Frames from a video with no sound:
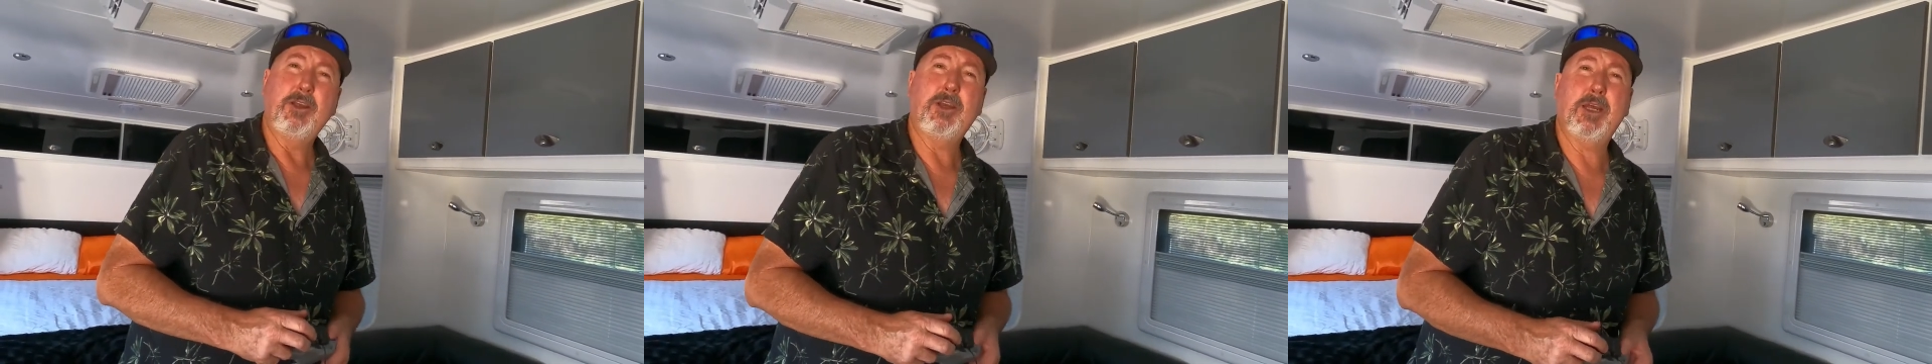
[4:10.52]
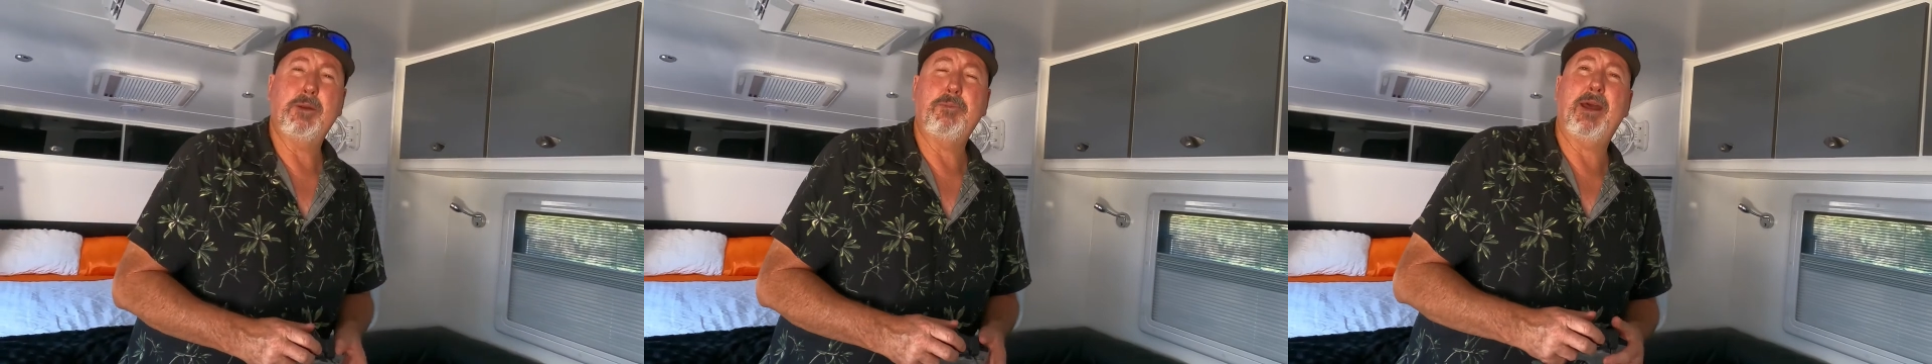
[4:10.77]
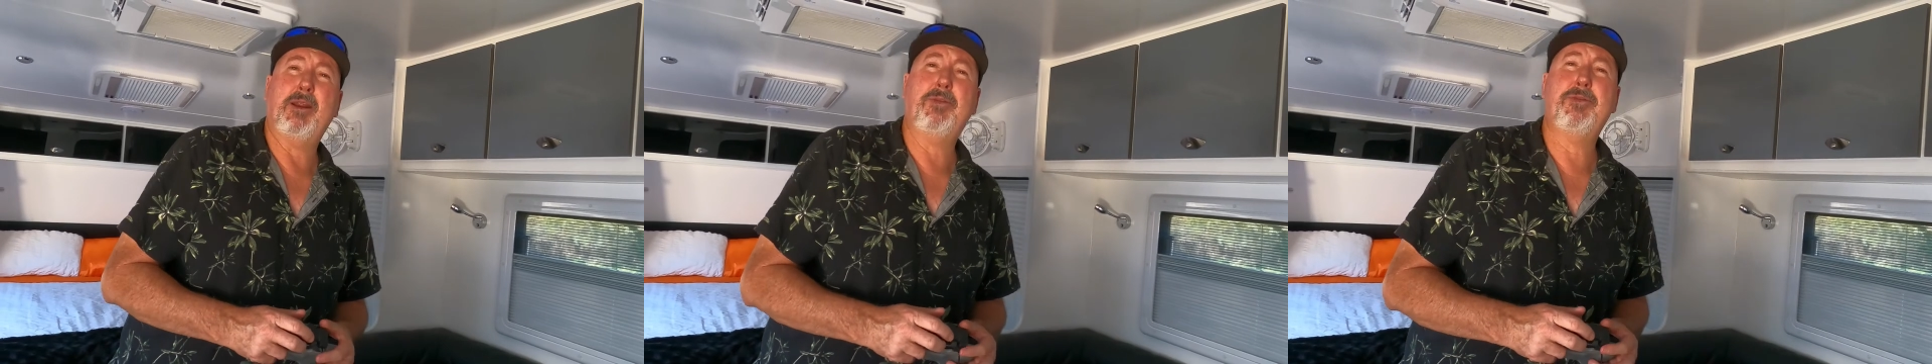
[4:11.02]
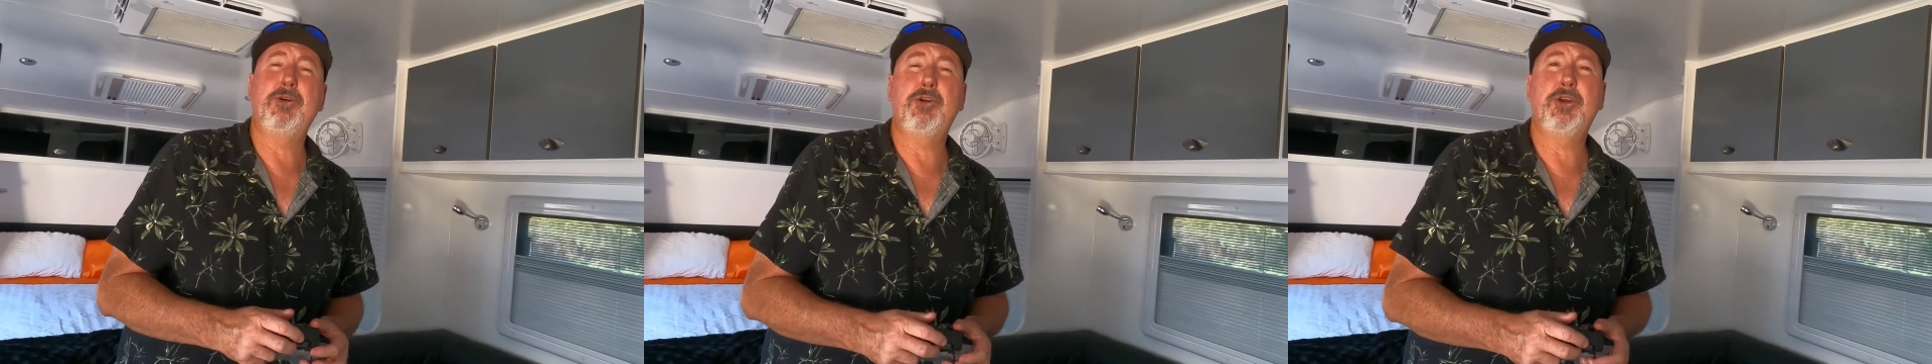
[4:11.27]
you get about a
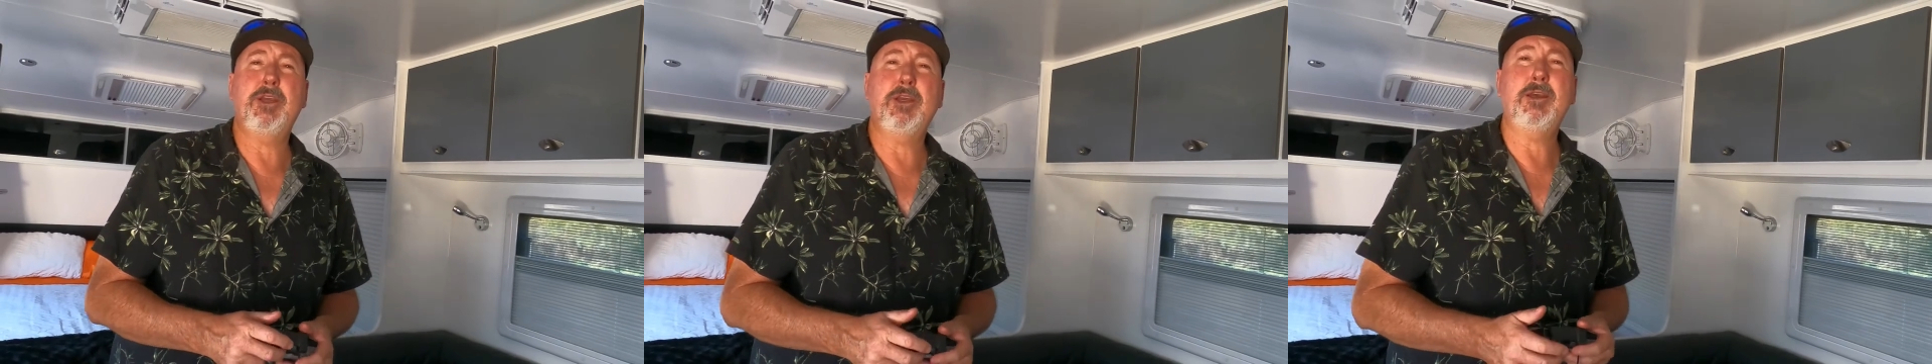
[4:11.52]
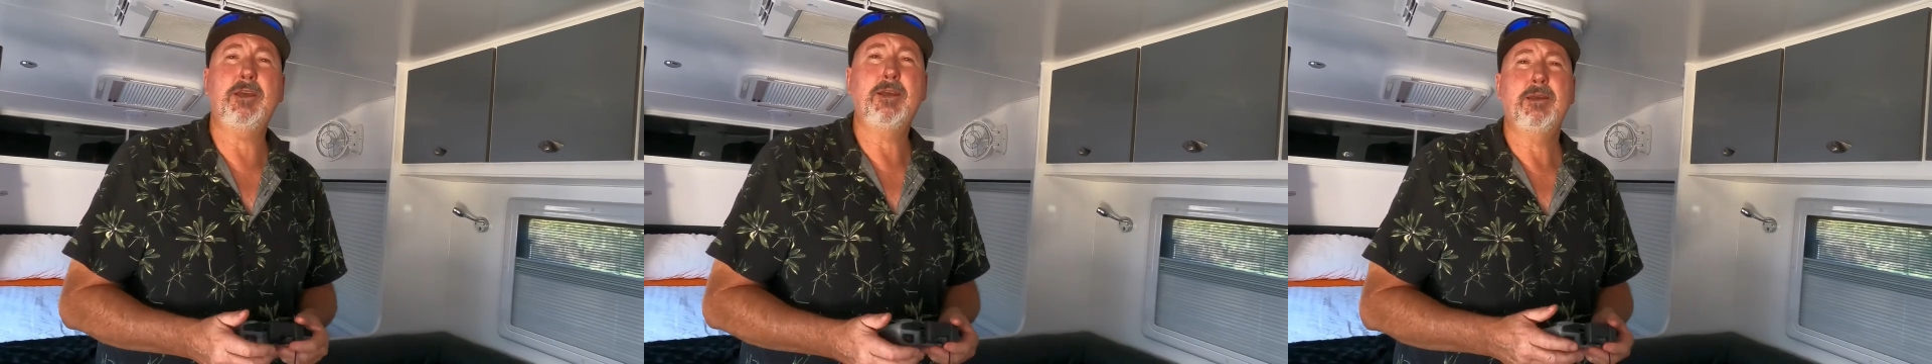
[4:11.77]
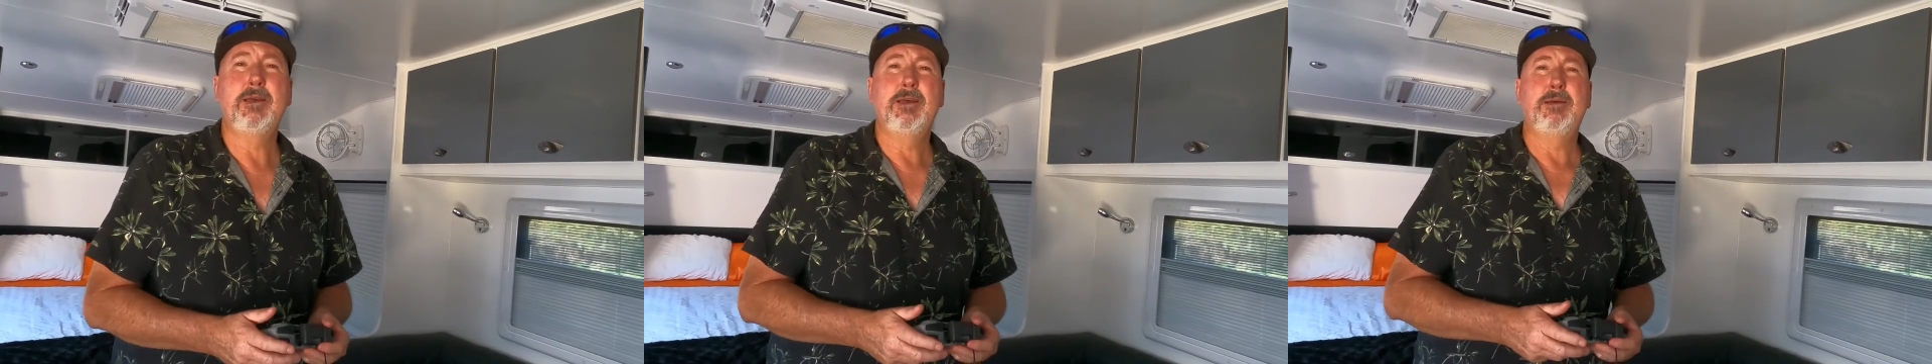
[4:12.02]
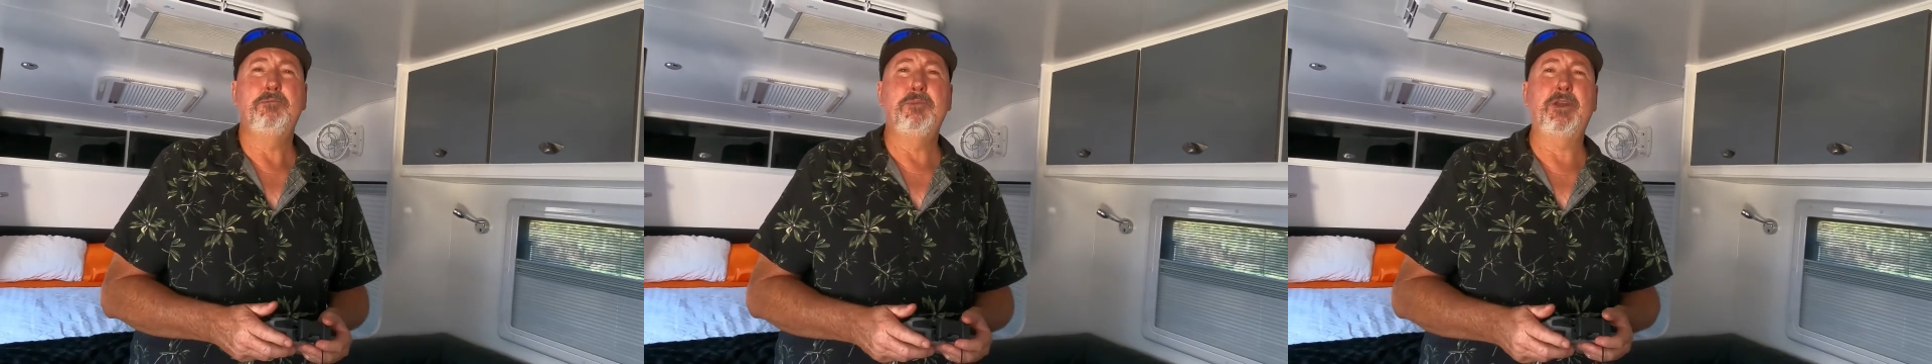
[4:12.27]

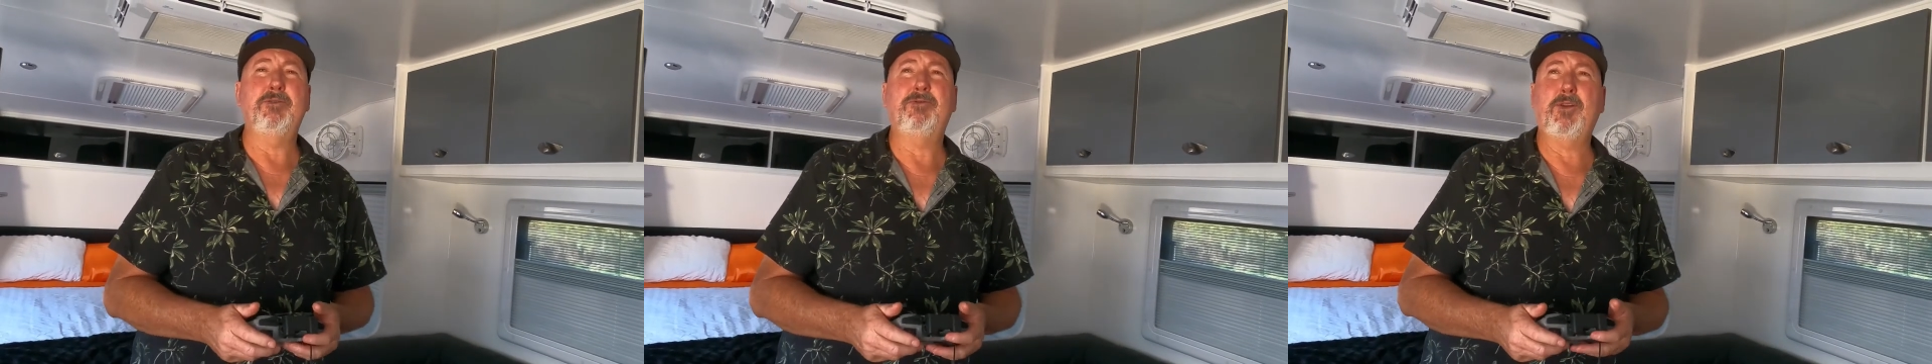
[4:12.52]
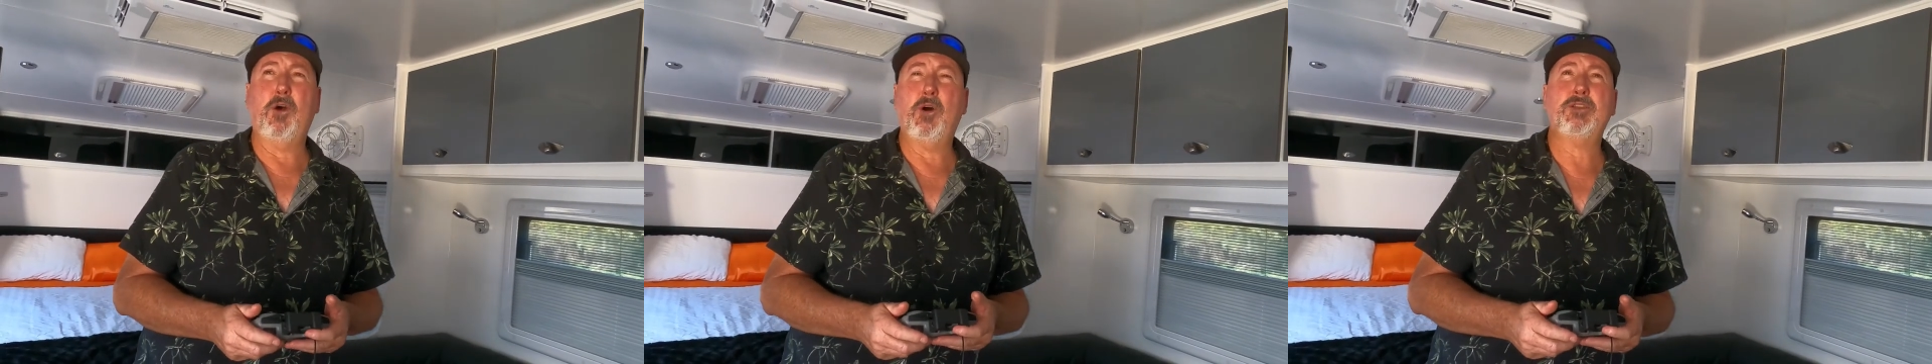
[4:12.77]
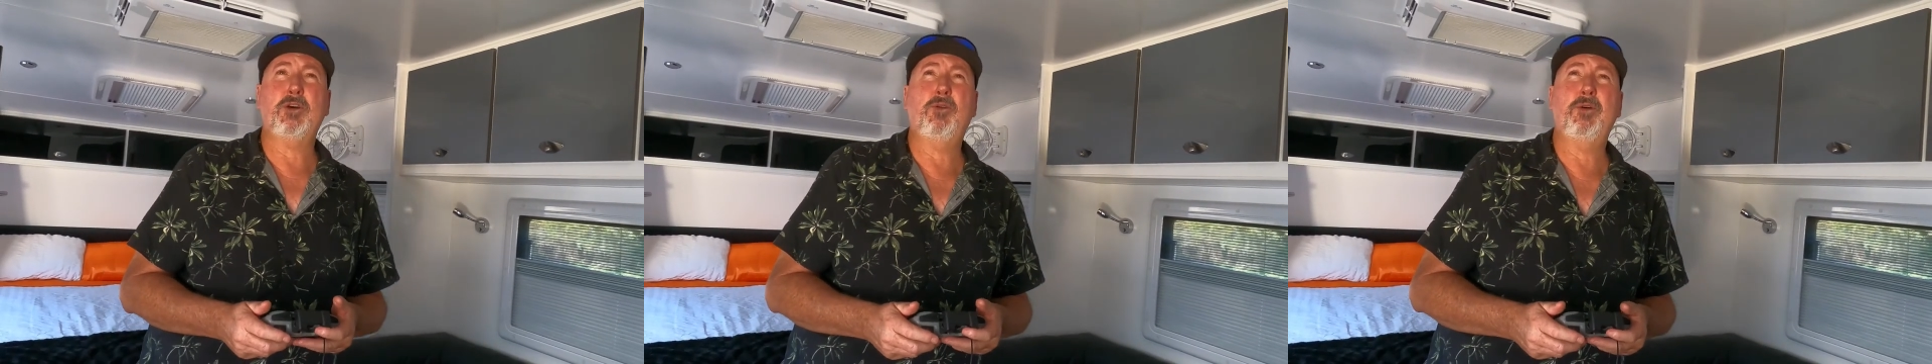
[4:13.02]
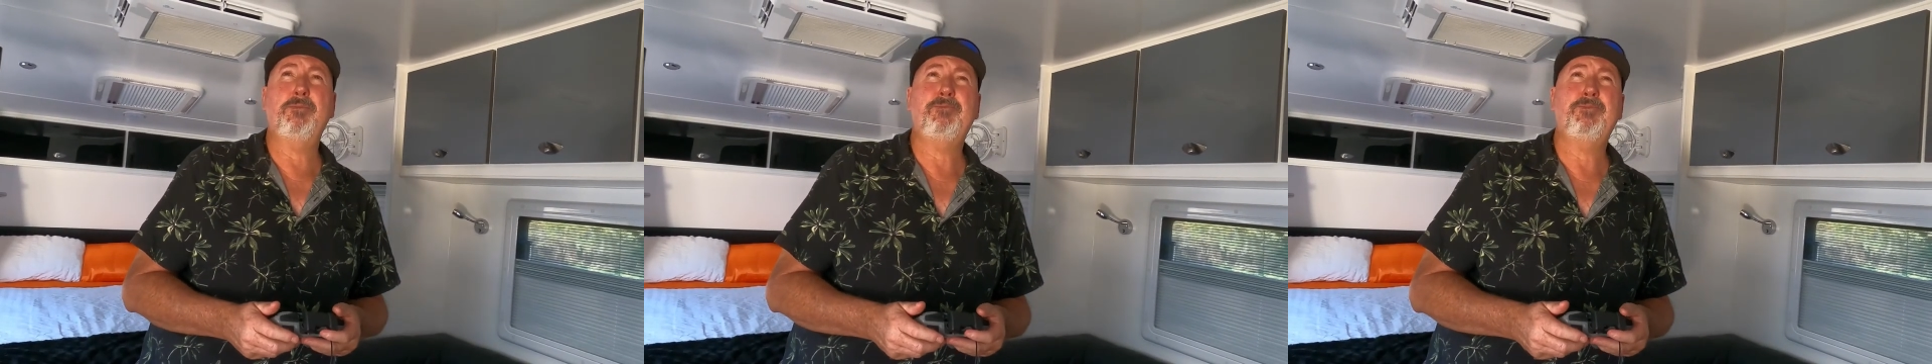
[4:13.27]
30-minute flight
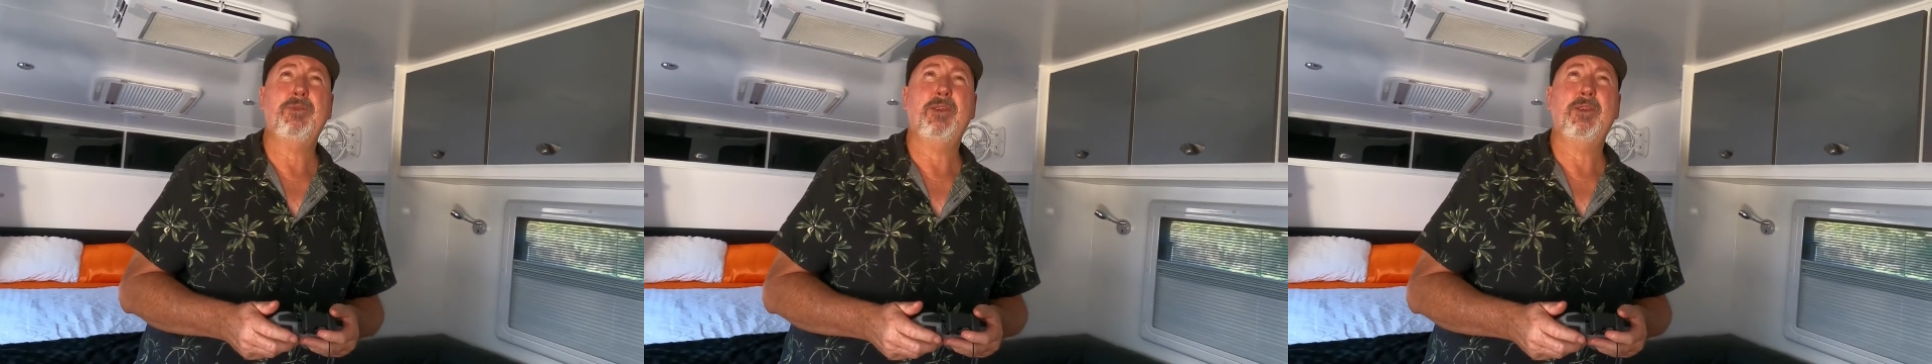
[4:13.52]
time.